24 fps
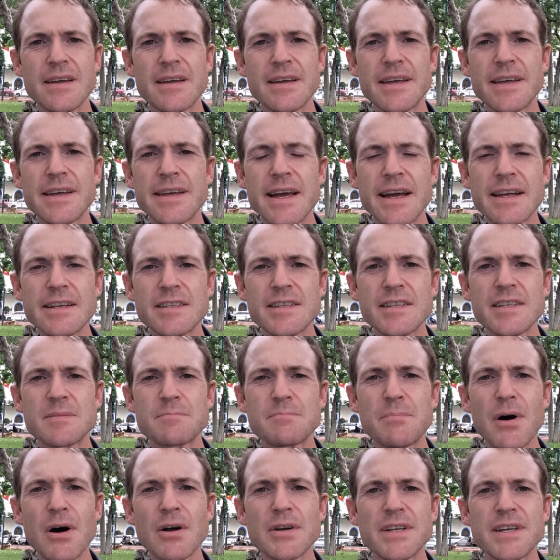He gets his
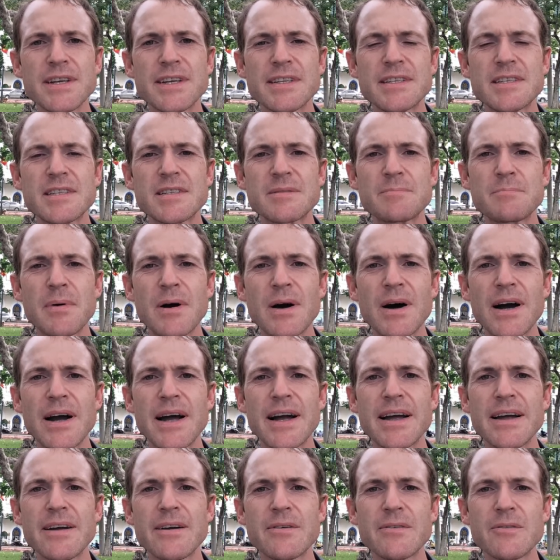bodies
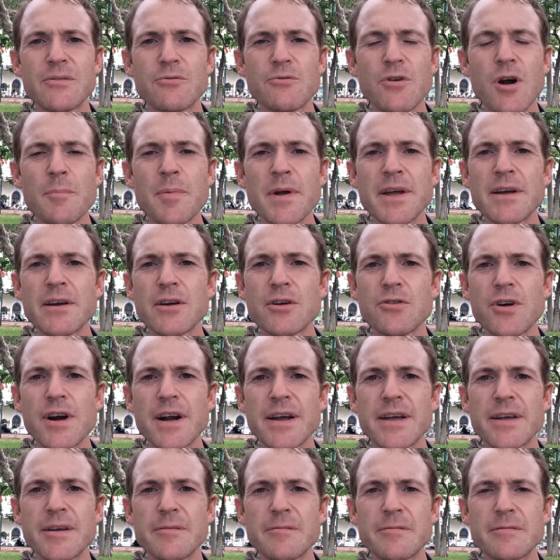by robbing
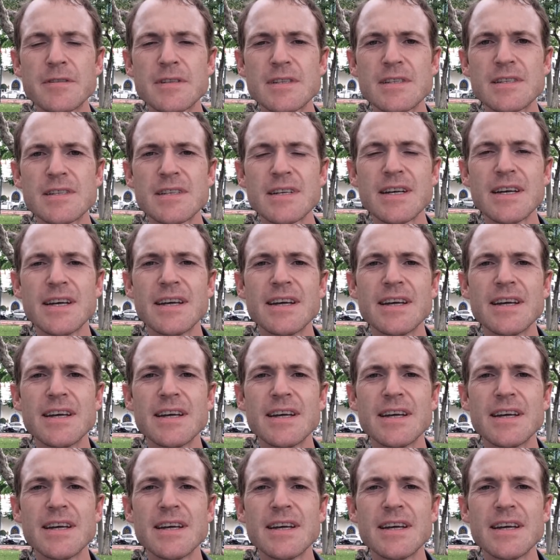graves.